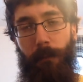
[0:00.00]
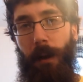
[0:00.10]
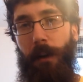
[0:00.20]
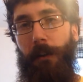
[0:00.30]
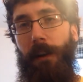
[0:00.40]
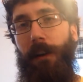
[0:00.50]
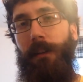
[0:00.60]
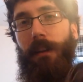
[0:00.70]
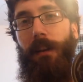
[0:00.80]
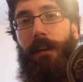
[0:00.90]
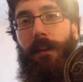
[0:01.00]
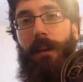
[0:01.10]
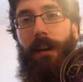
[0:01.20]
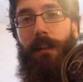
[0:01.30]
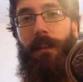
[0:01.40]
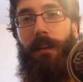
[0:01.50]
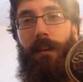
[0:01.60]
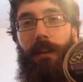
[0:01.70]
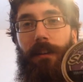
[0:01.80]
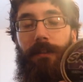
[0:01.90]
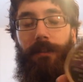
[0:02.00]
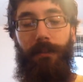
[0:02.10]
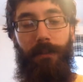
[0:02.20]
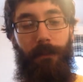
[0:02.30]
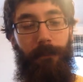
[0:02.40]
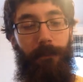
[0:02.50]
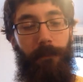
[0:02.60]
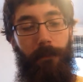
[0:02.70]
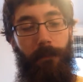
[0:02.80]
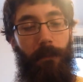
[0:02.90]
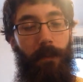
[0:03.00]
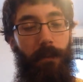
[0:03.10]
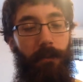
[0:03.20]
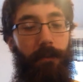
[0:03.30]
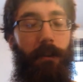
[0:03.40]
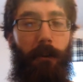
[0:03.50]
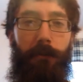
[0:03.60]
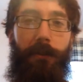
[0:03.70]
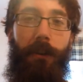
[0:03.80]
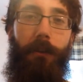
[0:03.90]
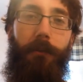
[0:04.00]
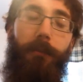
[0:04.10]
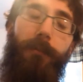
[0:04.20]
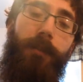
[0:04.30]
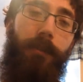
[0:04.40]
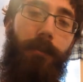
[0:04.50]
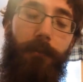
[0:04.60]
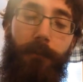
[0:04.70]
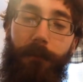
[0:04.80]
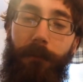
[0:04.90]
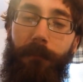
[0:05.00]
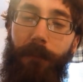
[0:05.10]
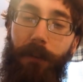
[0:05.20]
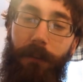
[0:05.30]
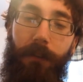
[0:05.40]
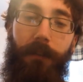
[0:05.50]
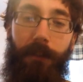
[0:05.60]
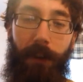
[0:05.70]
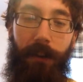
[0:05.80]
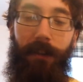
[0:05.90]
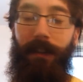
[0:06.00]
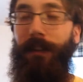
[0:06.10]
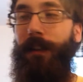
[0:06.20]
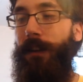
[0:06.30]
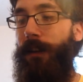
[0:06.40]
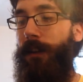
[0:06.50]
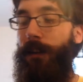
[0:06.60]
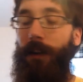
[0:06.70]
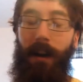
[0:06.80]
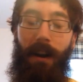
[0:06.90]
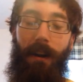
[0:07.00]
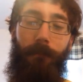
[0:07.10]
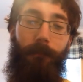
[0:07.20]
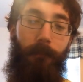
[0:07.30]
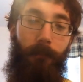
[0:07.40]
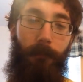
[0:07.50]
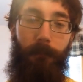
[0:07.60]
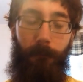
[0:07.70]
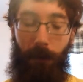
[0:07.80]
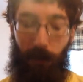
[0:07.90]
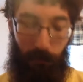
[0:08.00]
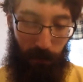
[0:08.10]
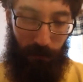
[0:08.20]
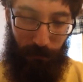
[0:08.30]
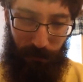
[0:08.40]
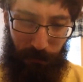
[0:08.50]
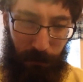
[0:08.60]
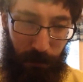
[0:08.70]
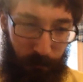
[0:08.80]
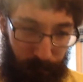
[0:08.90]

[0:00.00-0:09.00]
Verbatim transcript: Berry, I think, is so-so to decent, um, but that's just me.